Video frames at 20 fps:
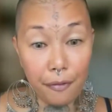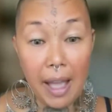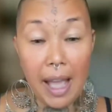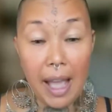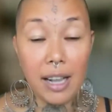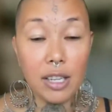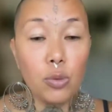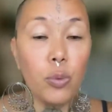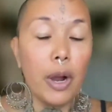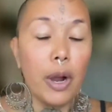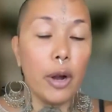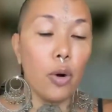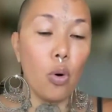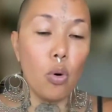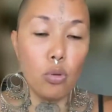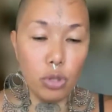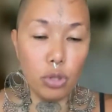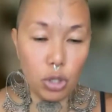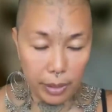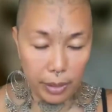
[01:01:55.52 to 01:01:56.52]
In fact,
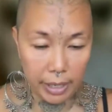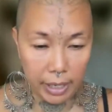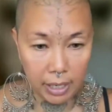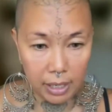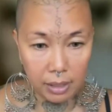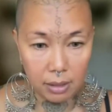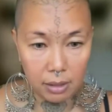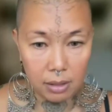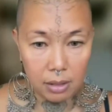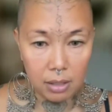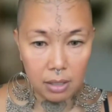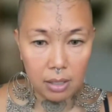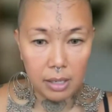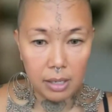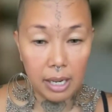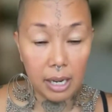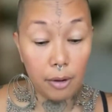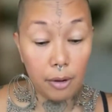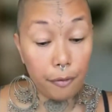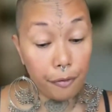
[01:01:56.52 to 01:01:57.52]
we're all doing it.
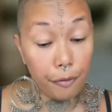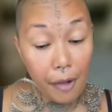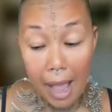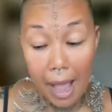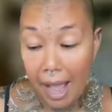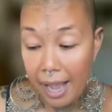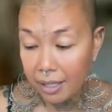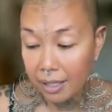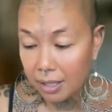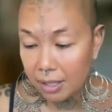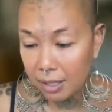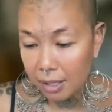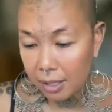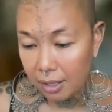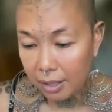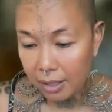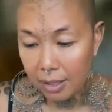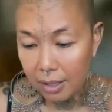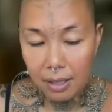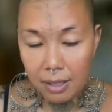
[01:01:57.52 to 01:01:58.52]
In fact,
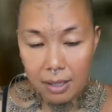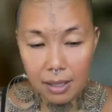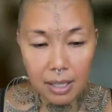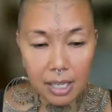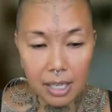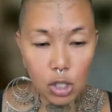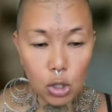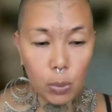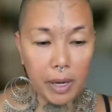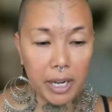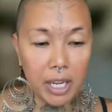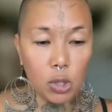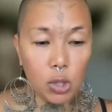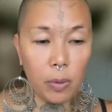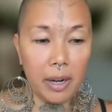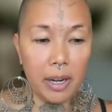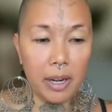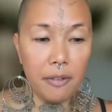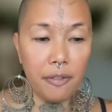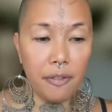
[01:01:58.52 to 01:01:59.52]
in
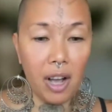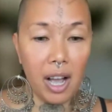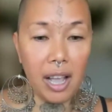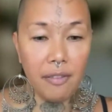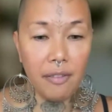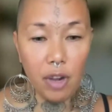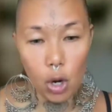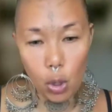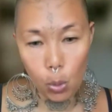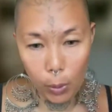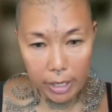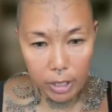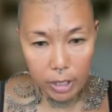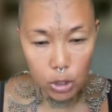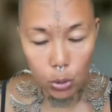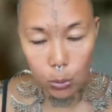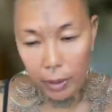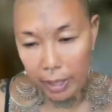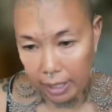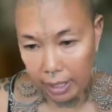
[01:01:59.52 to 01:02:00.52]
2025,
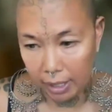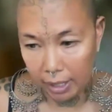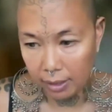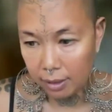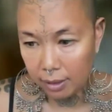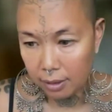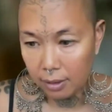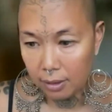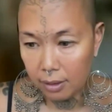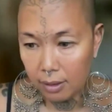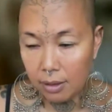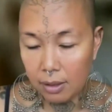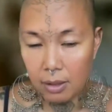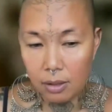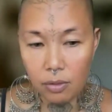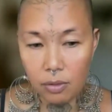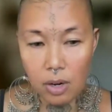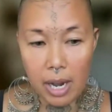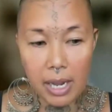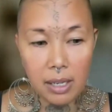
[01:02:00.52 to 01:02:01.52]
we're doing it,
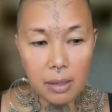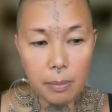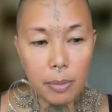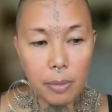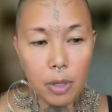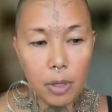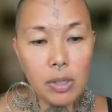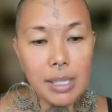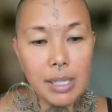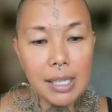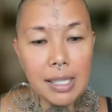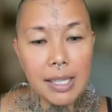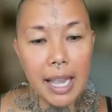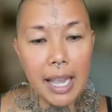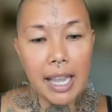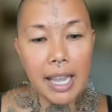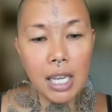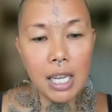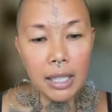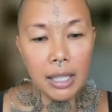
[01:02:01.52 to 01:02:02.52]
right? Because
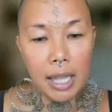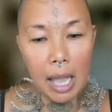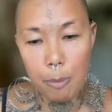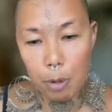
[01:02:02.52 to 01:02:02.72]
it's a